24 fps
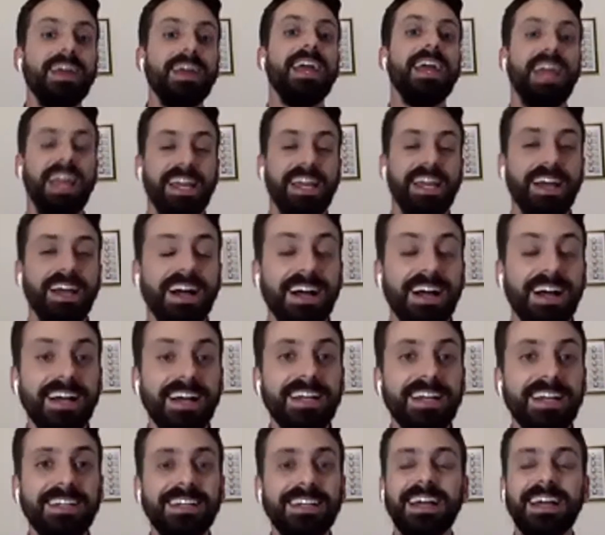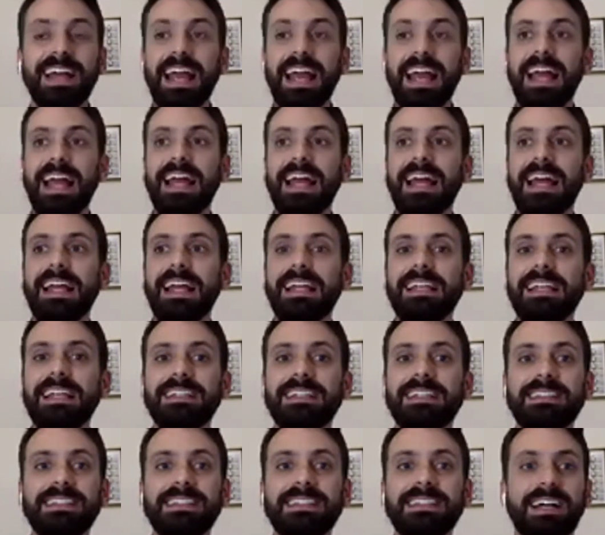AI.
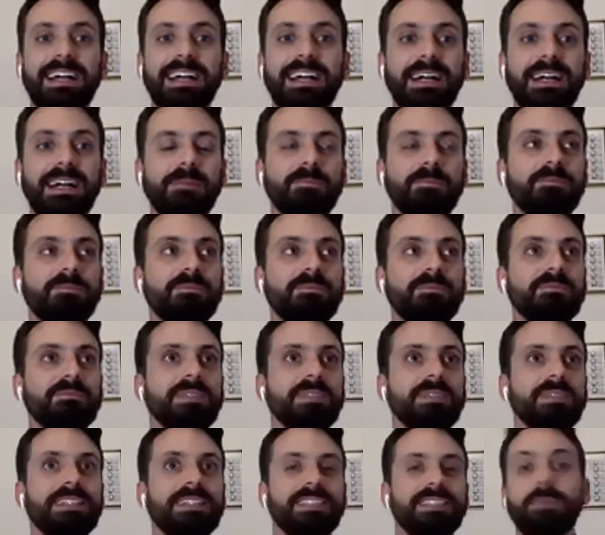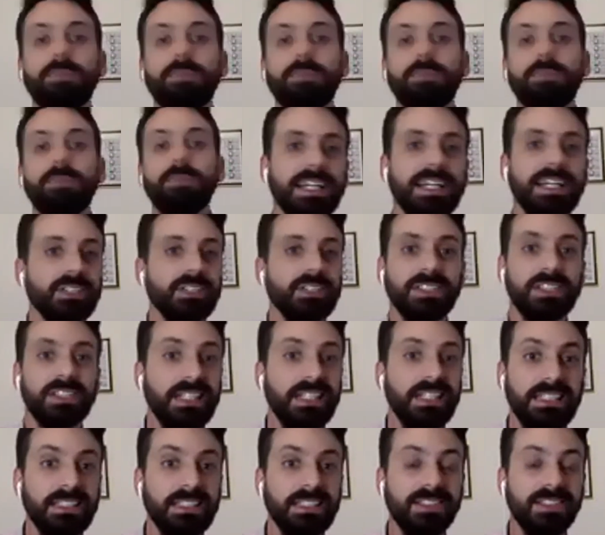And um, some cases that
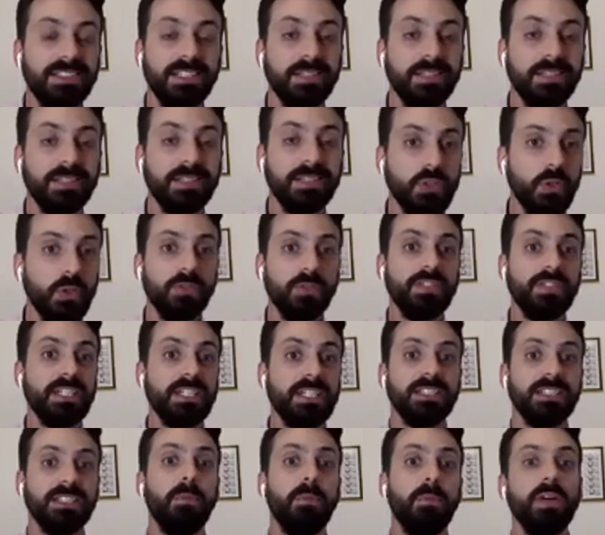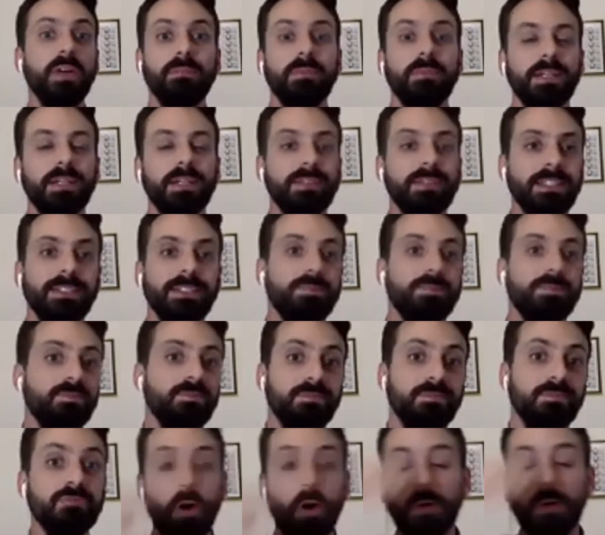just leads to sort of disappointment. This
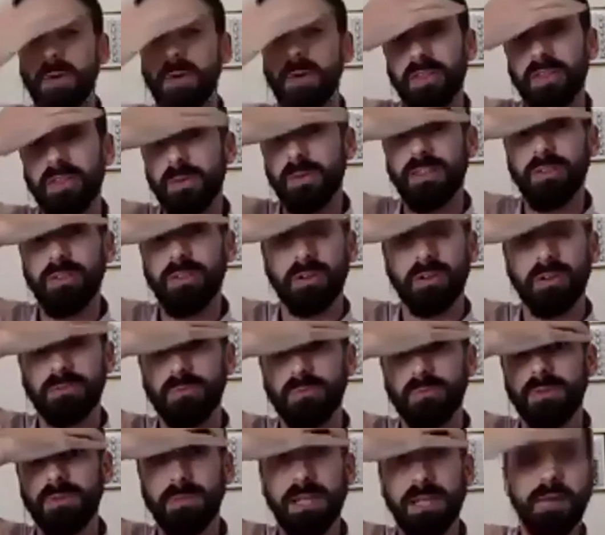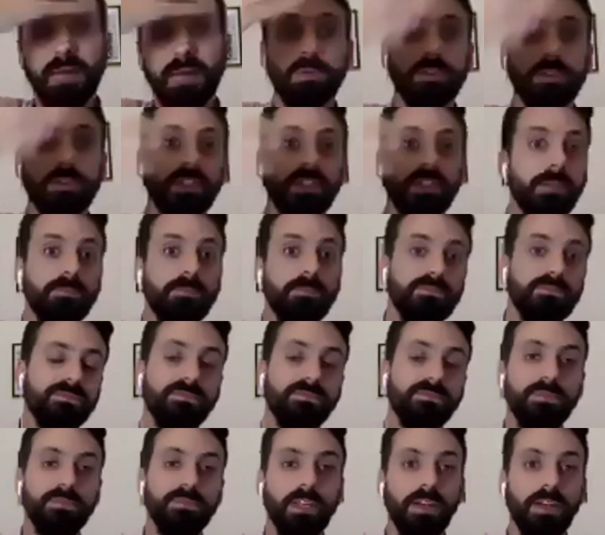robot that we thought would be able to,
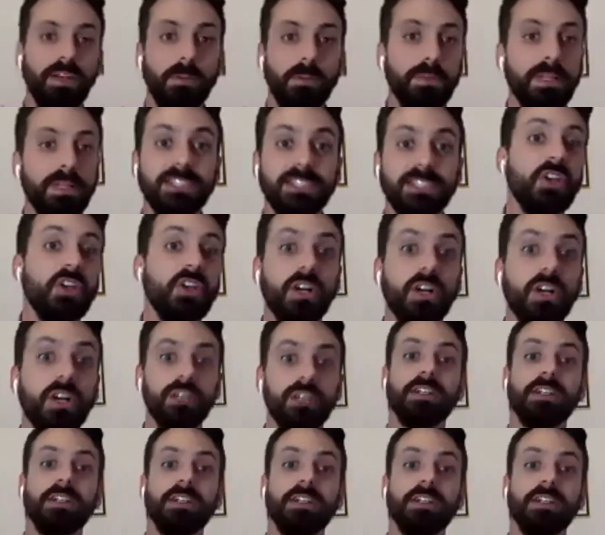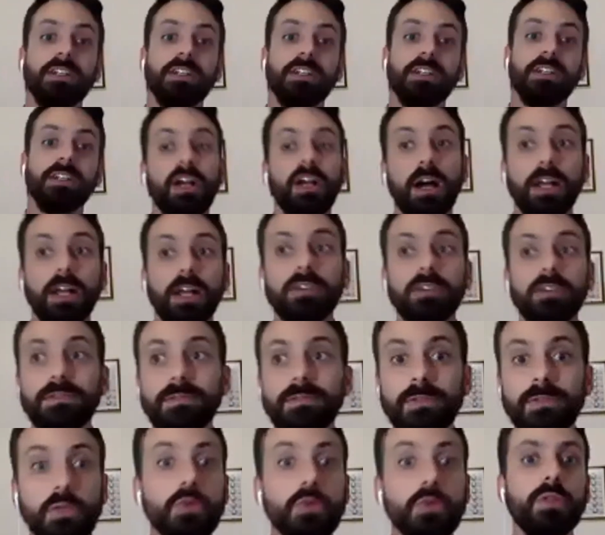you know, play soccer, it turns out can't
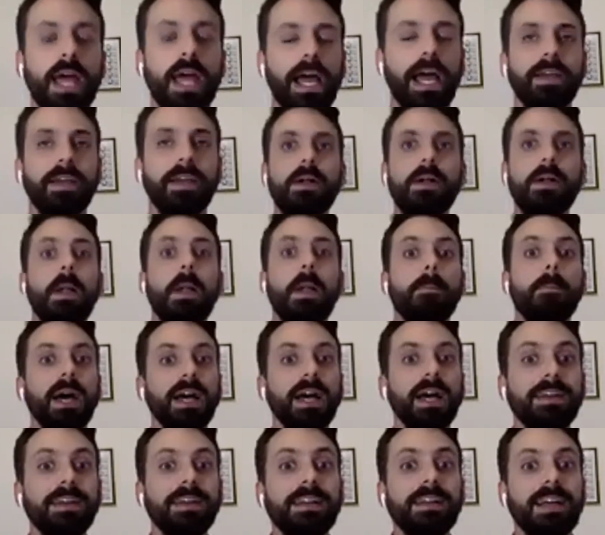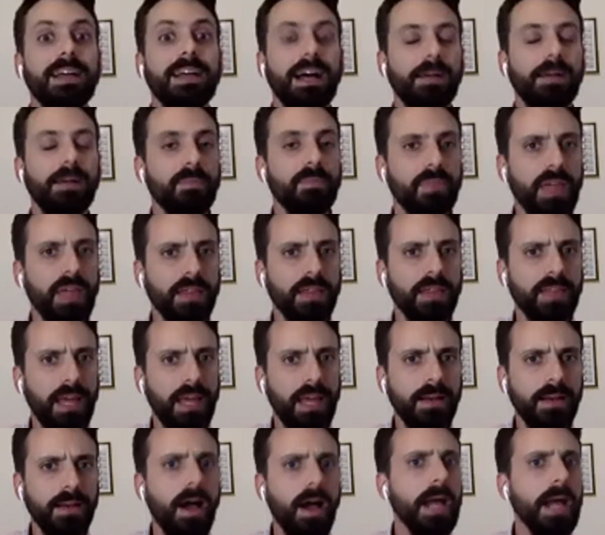do that. But um, th-
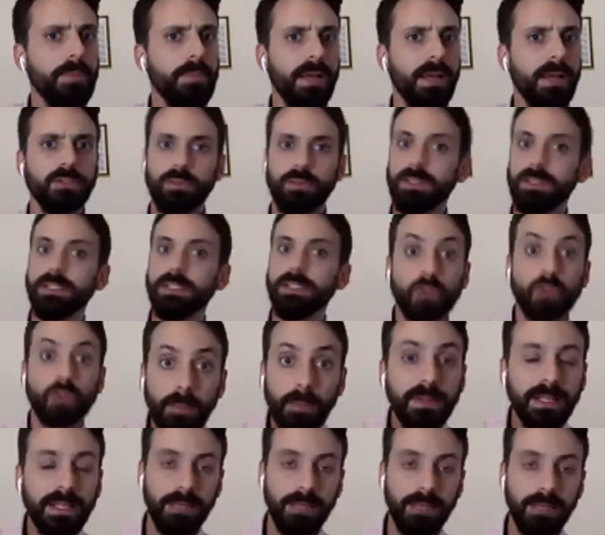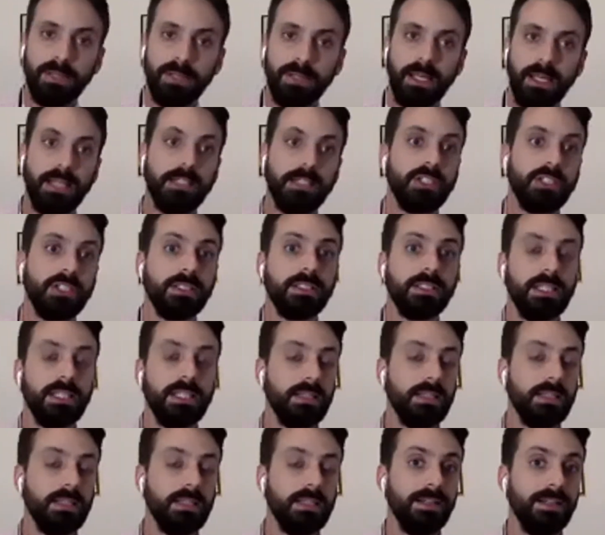that hype has really troubling implications
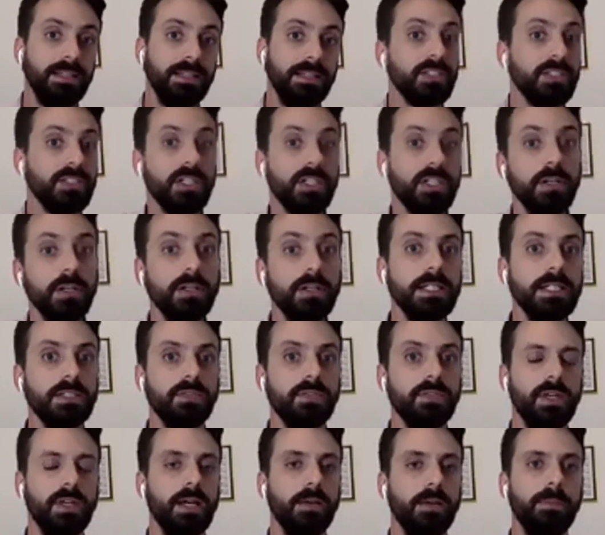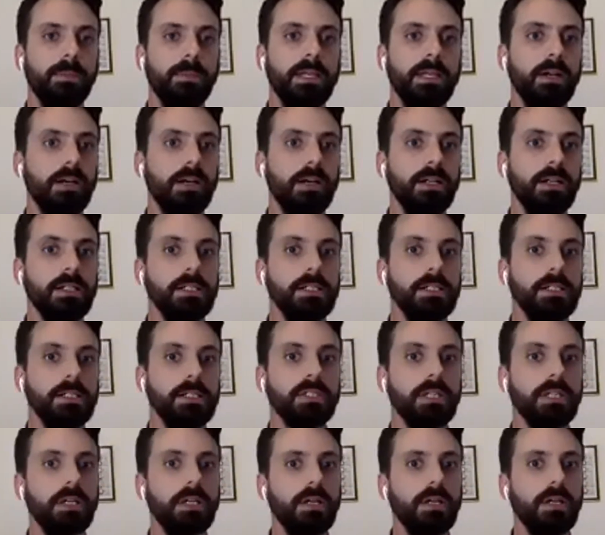in the in the security sphere
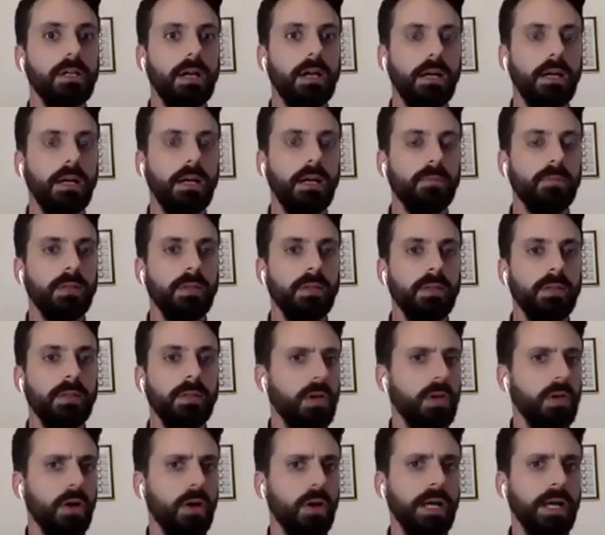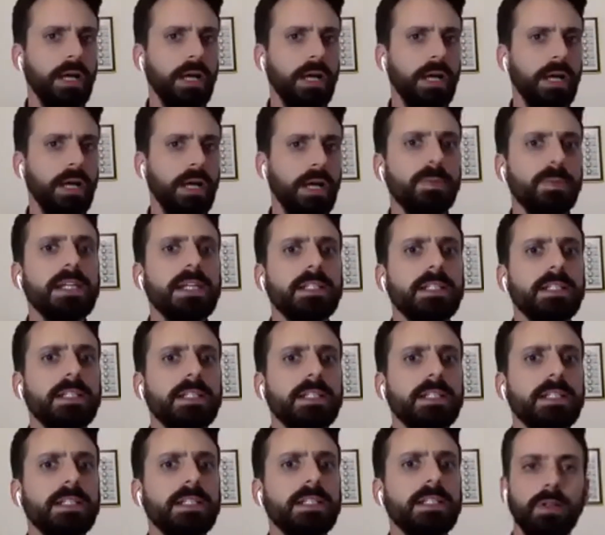because um, you know I, I, speak to
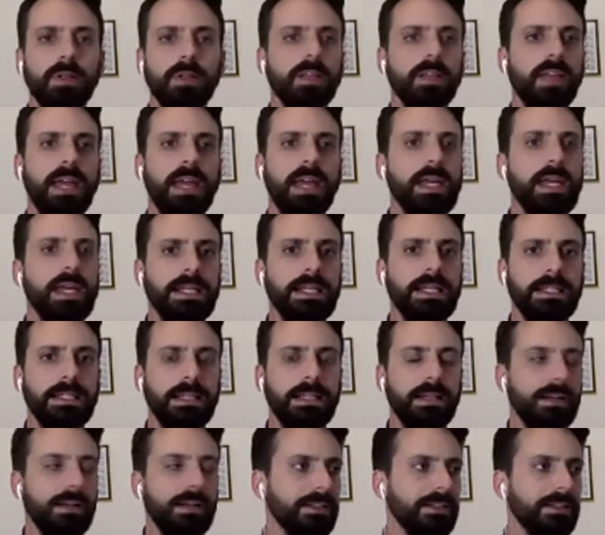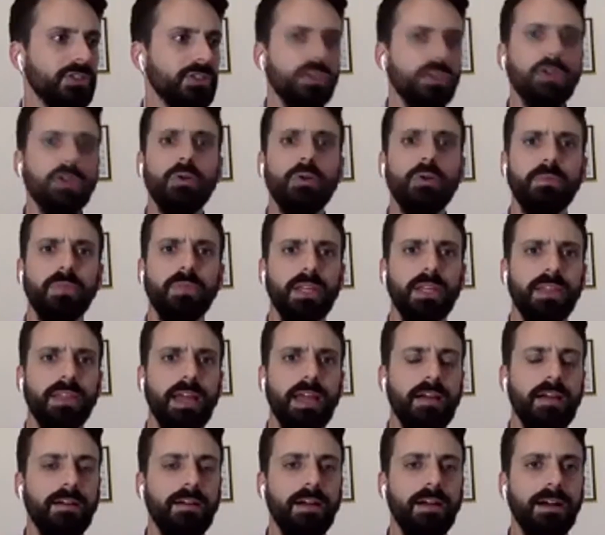people and they assume that
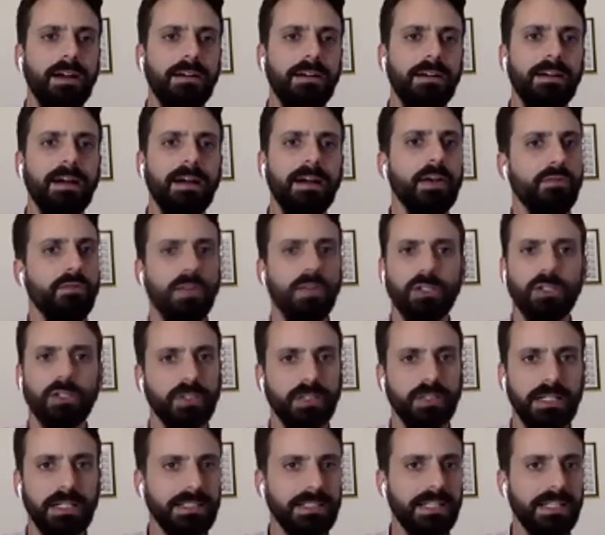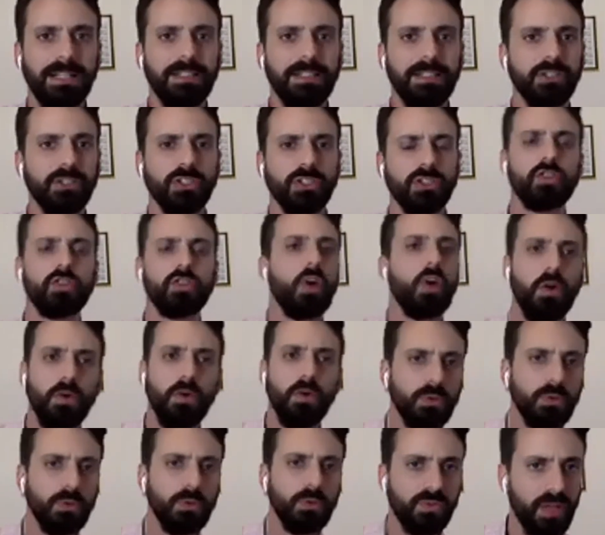there are artificially intelligent
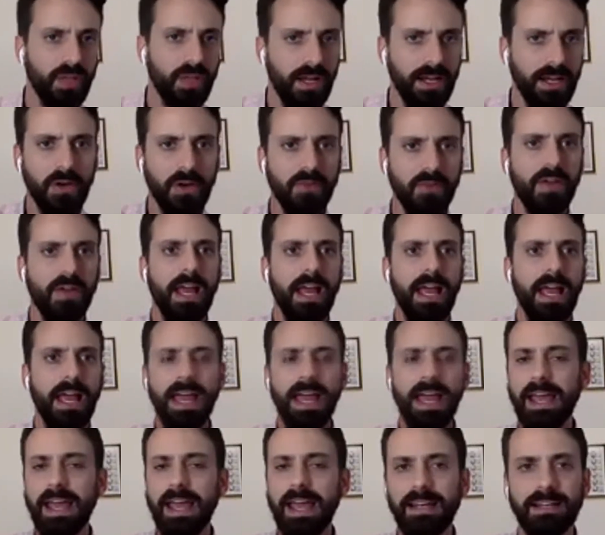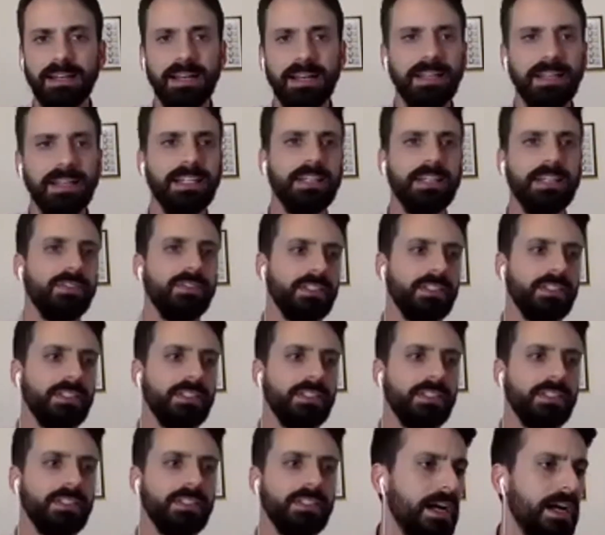drones flying overhead at any given
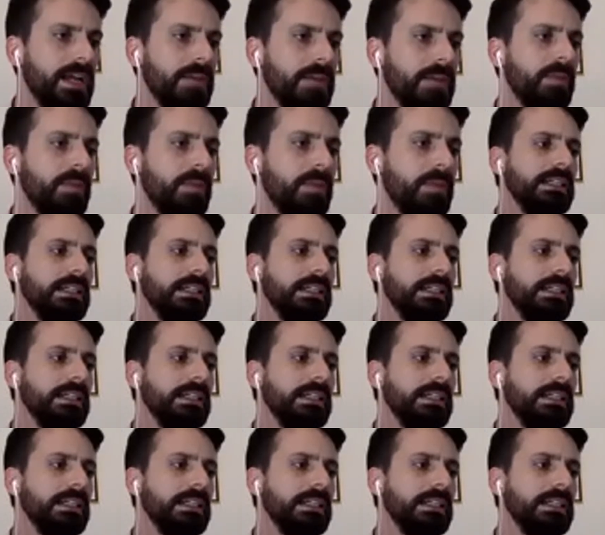time and